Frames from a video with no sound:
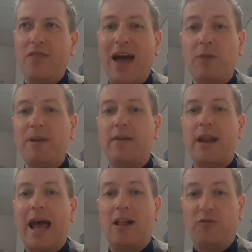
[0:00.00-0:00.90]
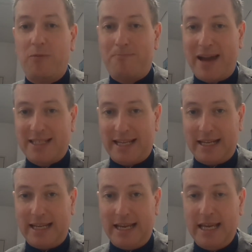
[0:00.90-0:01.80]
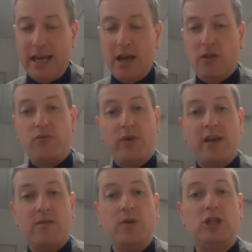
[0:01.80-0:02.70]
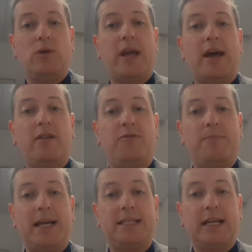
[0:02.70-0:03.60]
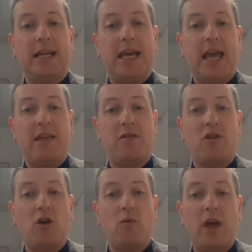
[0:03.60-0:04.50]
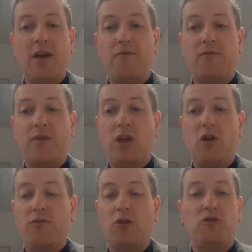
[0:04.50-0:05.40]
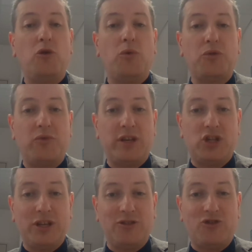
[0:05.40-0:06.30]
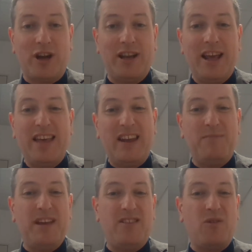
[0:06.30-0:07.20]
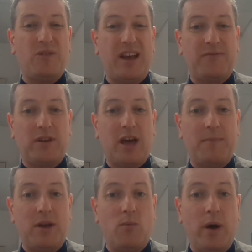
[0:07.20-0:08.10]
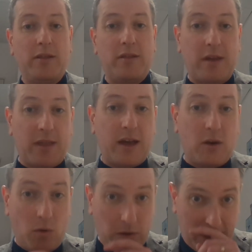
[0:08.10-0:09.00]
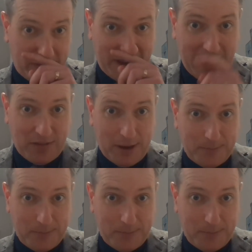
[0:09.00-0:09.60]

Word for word: that'll be done alphabetically. The reason we're doing it alphabetically is so if you've got two or three children, then it means you only have to come in once and they can all come together.